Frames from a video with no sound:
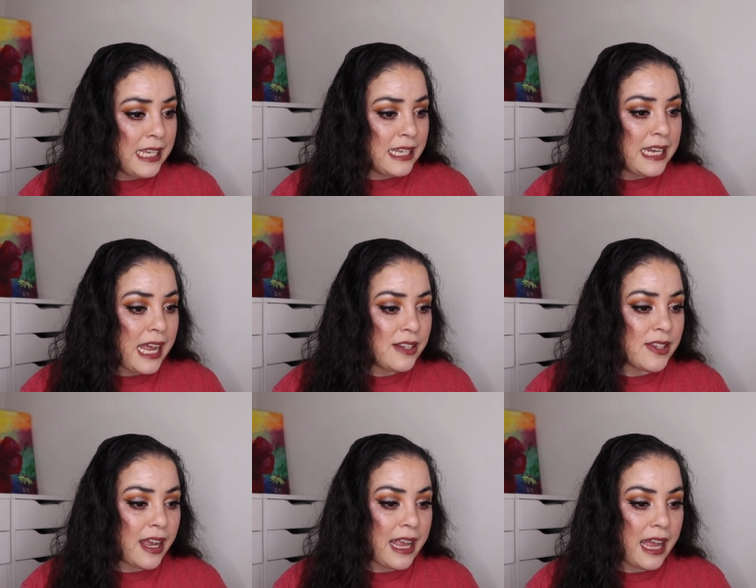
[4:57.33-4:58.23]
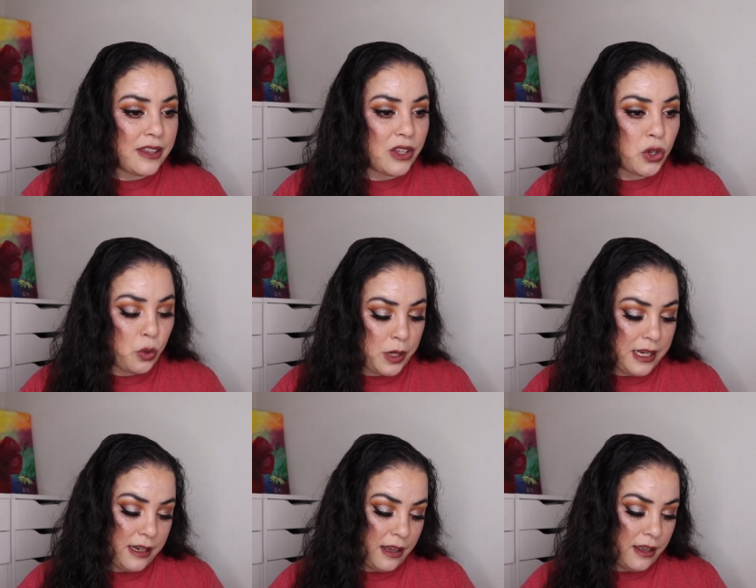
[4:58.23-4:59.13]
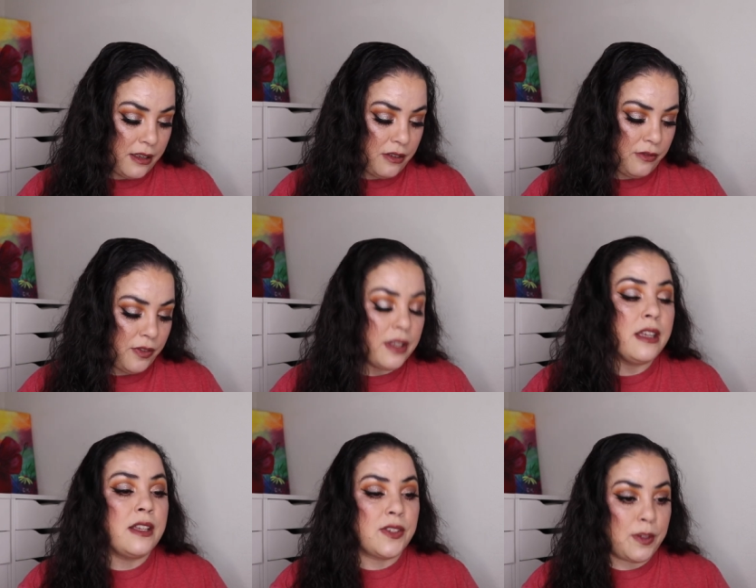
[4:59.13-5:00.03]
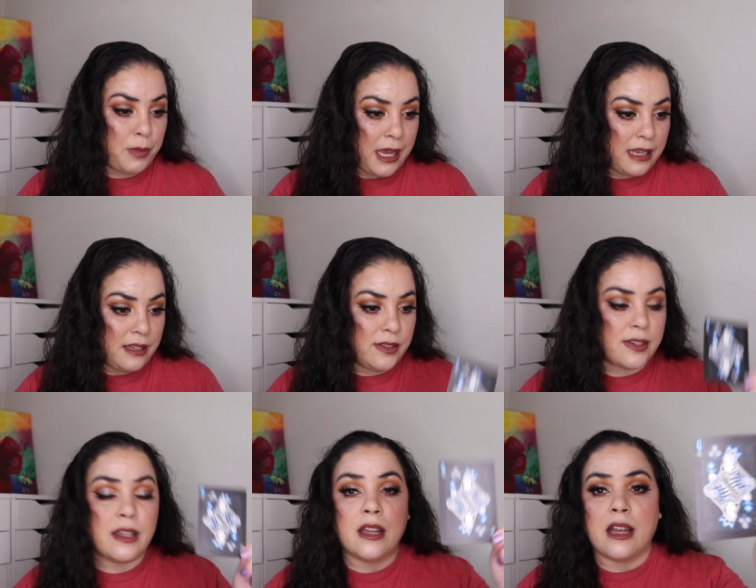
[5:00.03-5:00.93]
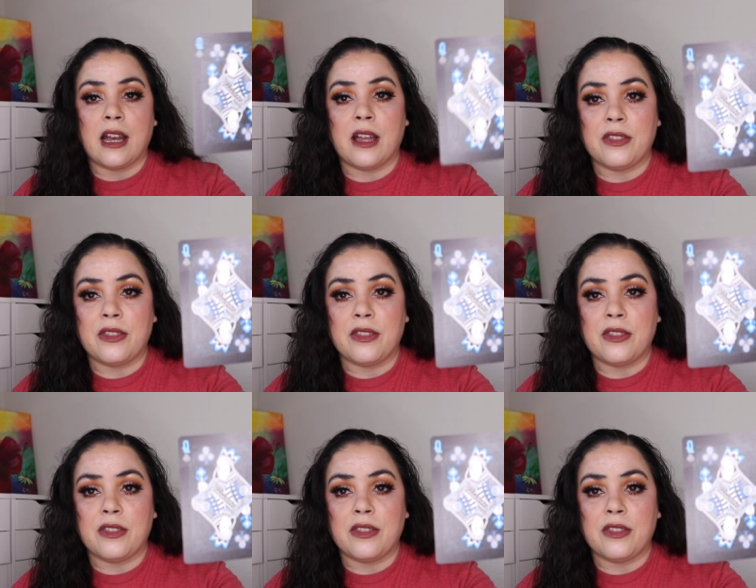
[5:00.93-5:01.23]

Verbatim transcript: Next, I had the Queen of Spades. Uh,